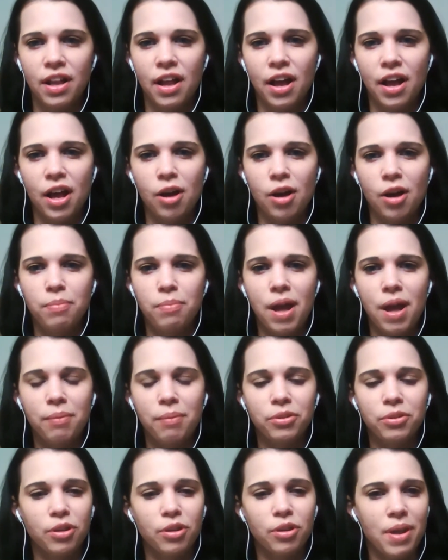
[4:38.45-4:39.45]

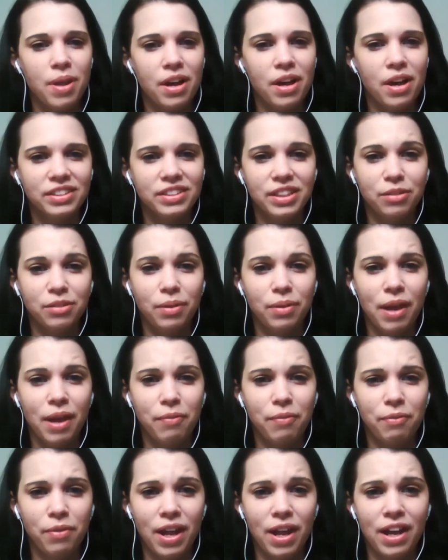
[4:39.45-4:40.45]
Pablo Del Monte
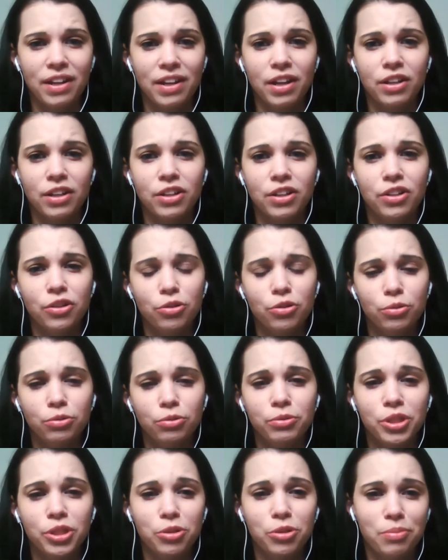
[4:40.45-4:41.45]
ran a
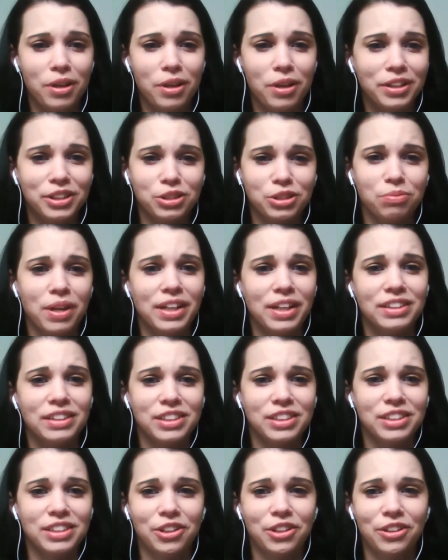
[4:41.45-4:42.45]
humongous race
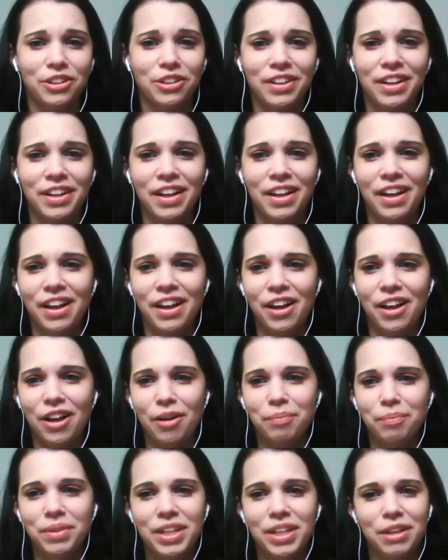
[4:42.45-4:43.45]
here.
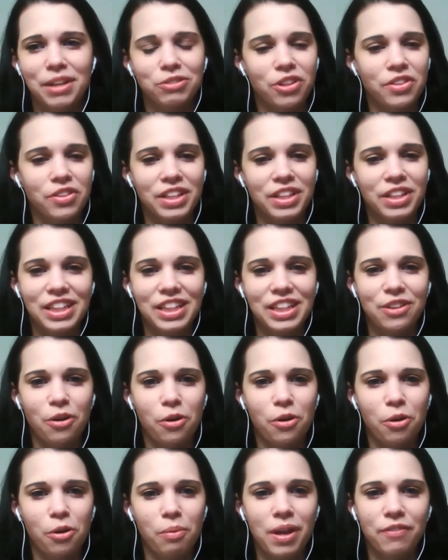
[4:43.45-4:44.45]
He was on the lead the
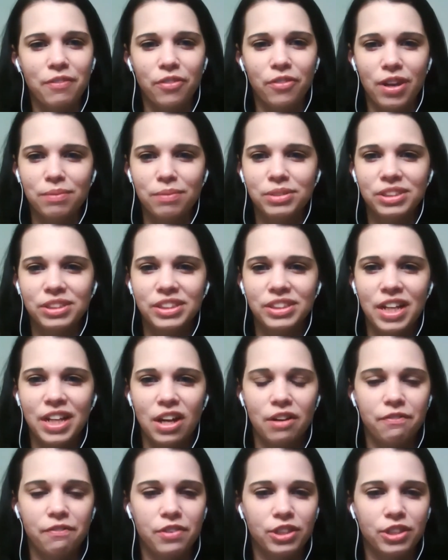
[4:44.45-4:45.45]
whole way. For him to stay on
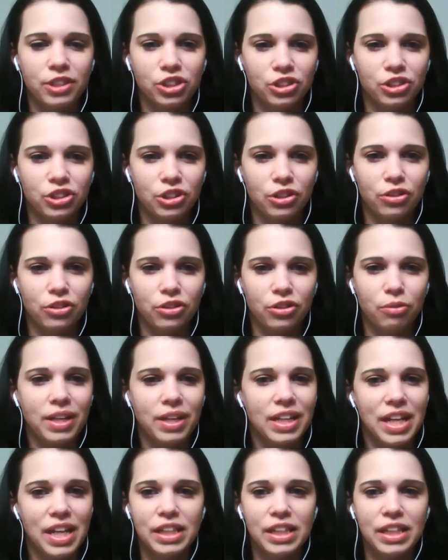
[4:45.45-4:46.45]
and finish third, the way
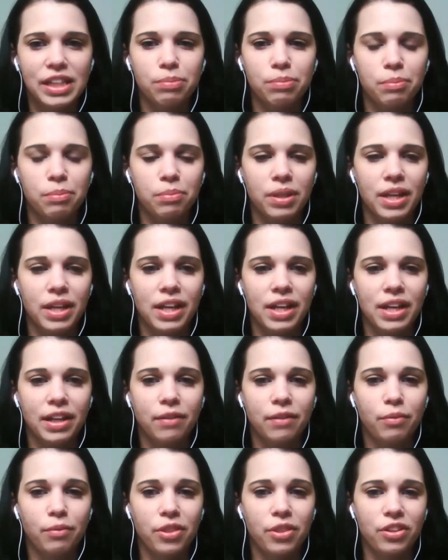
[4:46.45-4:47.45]
Keelan's been playing,
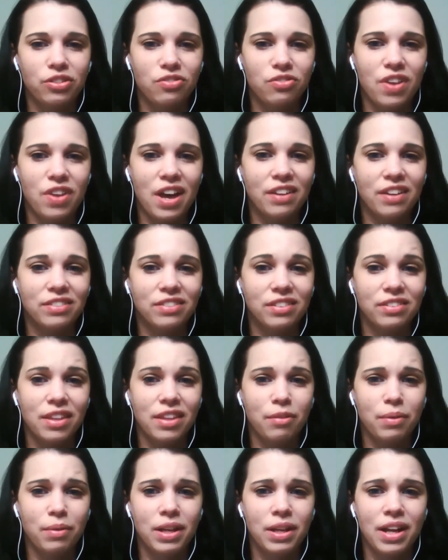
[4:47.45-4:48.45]
and with as fast as
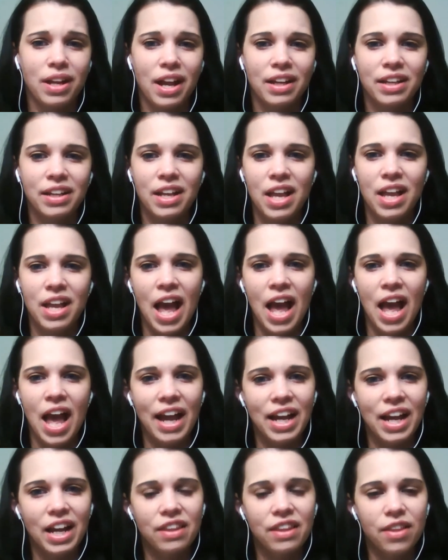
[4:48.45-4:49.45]
they went, I
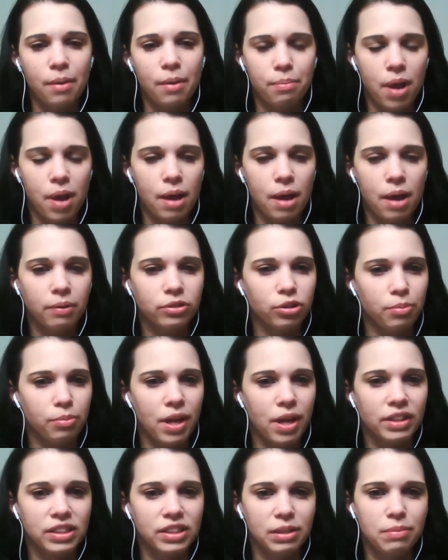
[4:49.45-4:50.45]
kind of thought Pablo Del
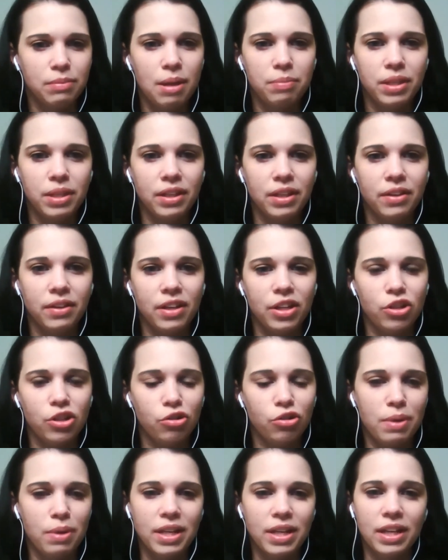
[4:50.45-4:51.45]
Monte, maybe you
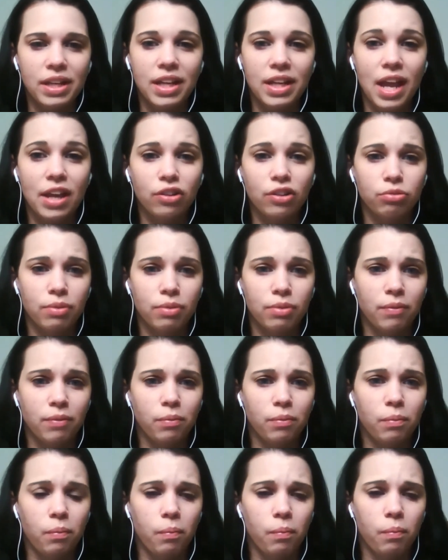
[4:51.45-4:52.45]
could make a case, ran
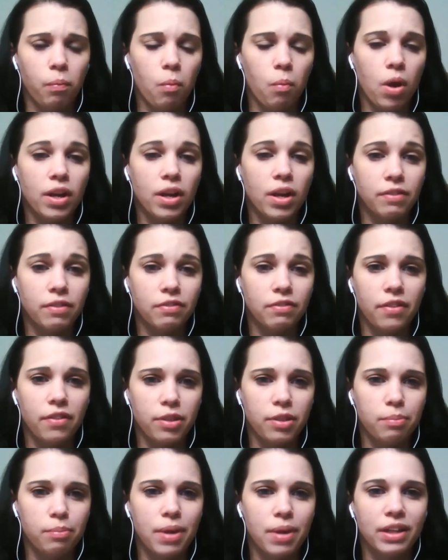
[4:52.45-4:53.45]
one of, if not
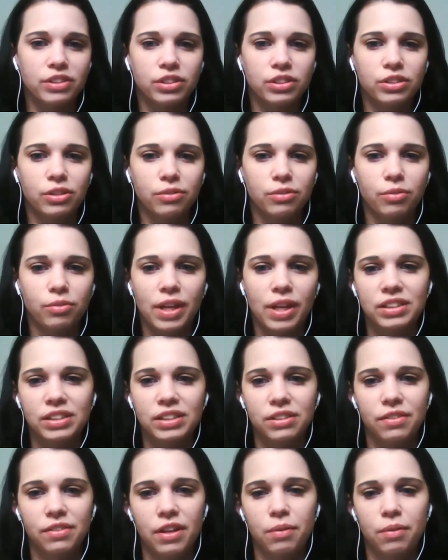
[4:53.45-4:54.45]
the best race
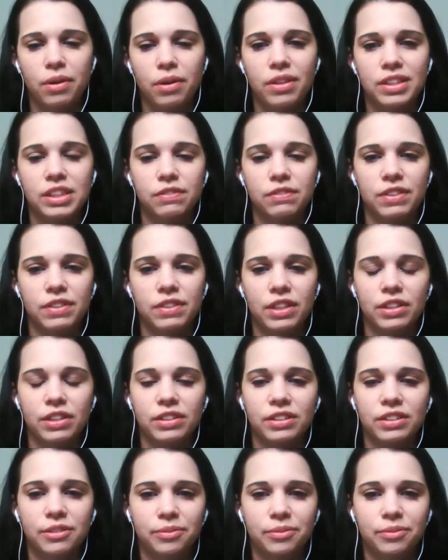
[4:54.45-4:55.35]
of anyone in this field.